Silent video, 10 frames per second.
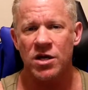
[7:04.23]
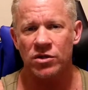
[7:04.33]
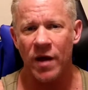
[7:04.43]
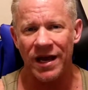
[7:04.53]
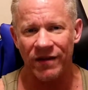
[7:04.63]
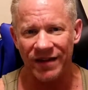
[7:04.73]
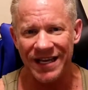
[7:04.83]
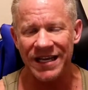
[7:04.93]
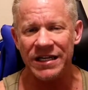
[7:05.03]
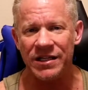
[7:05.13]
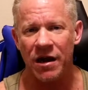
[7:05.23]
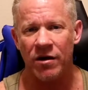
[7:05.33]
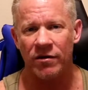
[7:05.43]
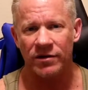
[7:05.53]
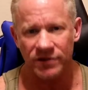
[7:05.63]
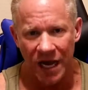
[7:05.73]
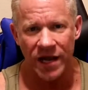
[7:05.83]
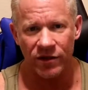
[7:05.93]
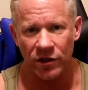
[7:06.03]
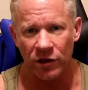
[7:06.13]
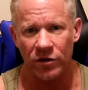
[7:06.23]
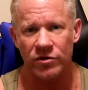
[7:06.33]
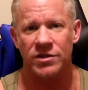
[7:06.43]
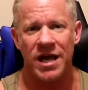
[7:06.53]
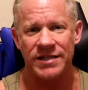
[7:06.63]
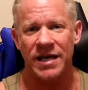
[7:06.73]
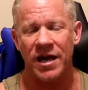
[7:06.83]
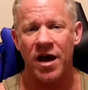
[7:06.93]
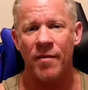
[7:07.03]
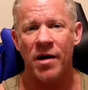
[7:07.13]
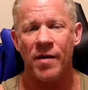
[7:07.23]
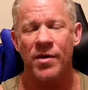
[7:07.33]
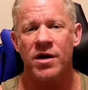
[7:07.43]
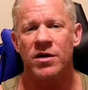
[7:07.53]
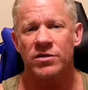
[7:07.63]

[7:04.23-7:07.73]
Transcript: So I can get in there, tighten the glutes as I come up,